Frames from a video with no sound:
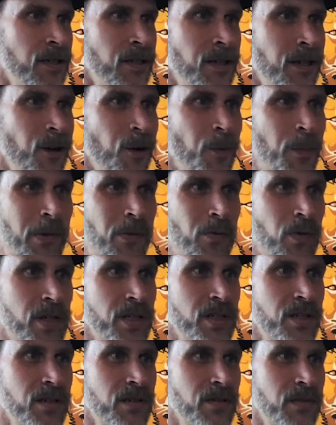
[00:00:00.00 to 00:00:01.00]
help and
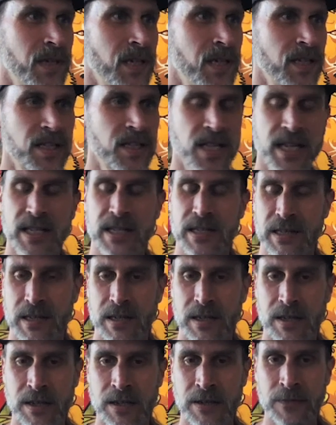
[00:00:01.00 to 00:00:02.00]
wisdom and insight
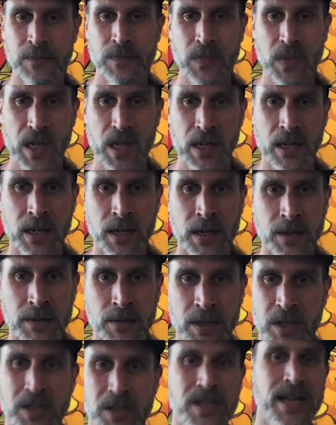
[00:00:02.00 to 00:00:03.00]
and
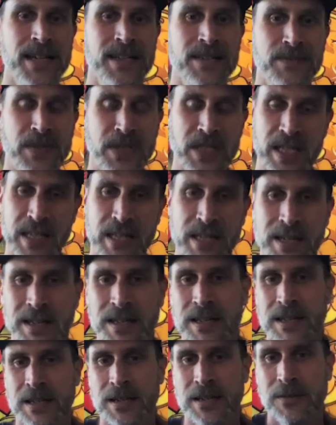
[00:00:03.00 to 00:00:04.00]
good times.
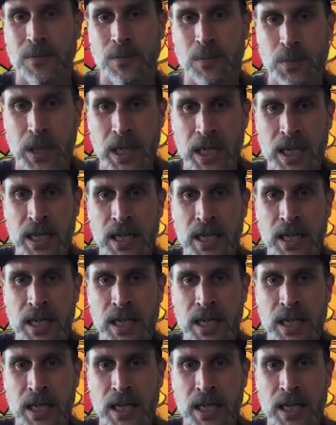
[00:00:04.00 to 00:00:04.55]
But,